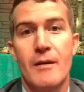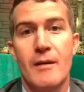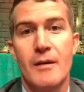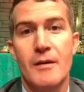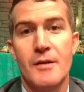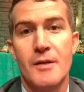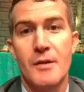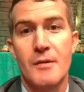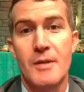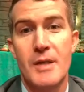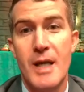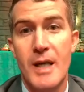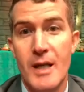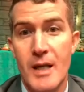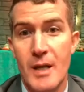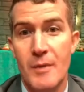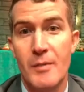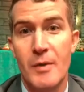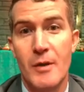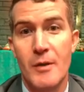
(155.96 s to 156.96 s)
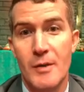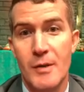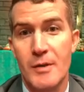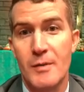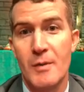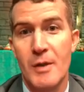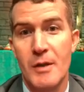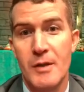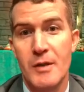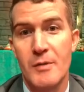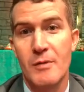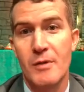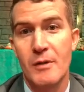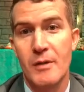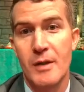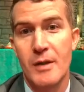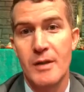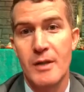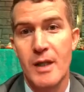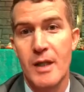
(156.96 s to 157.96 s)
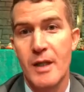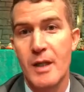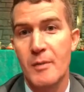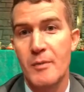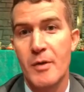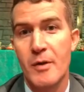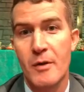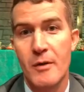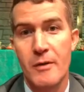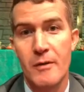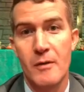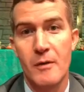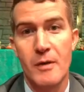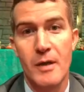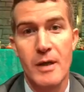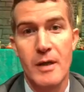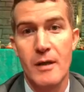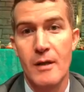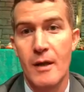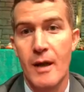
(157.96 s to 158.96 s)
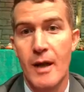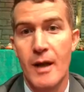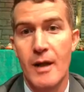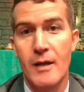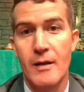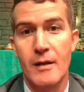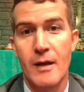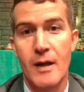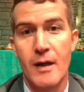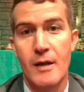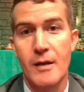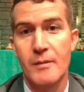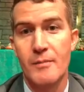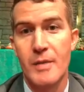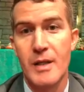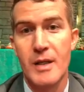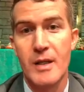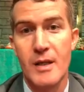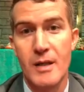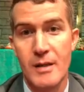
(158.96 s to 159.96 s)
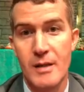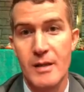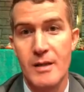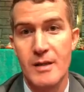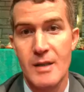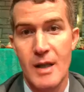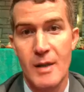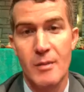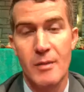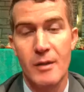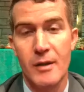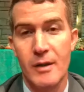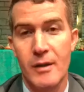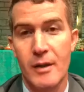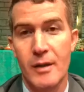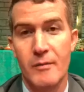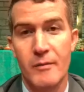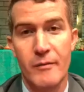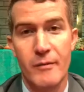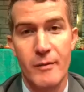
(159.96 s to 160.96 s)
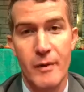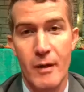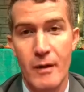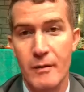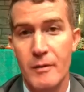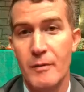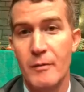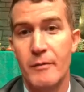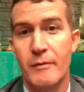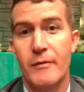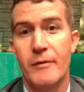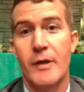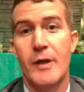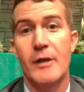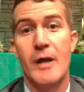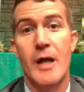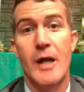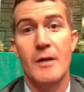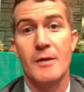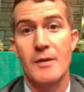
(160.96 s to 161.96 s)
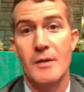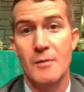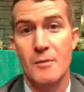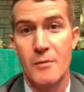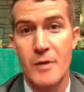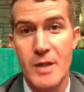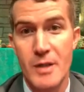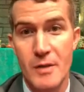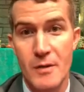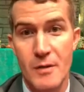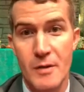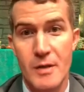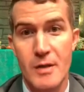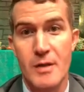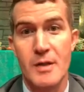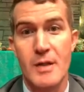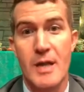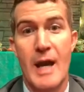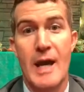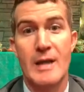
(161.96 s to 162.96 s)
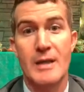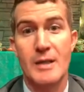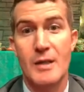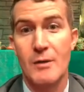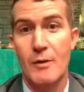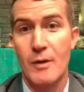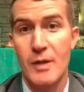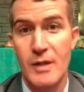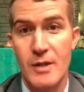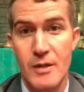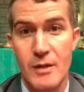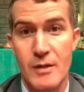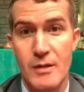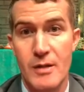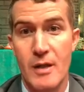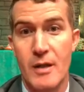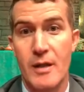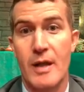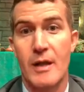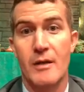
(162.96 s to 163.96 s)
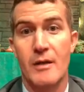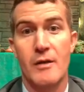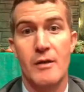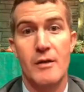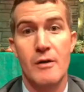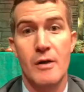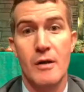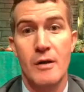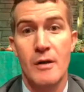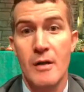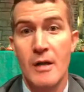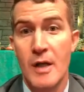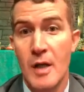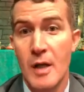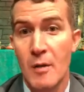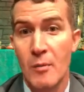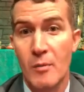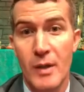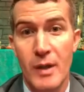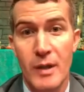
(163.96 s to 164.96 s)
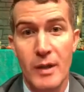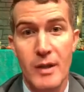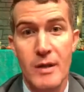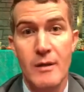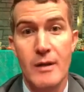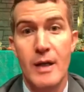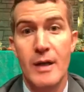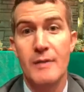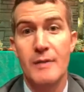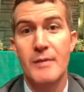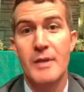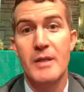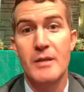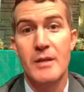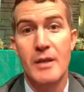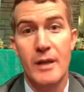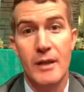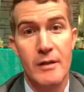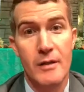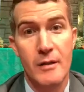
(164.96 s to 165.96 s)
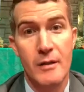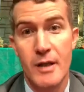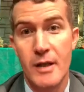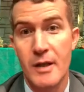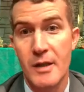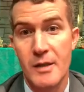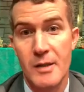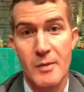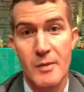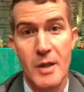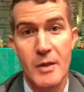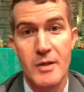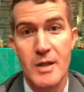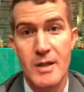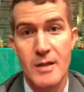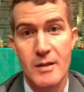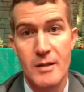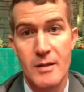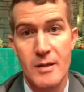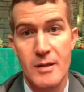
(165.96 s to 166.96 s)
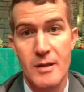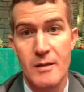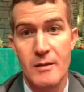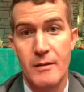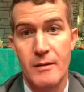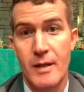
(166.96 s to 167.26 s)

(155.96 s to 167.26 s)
So take up your responsibility, take up your authority, and begin discipling them. Figure out some resources, ask questions on how to do it, but you got to be talking to your kids about Jesus.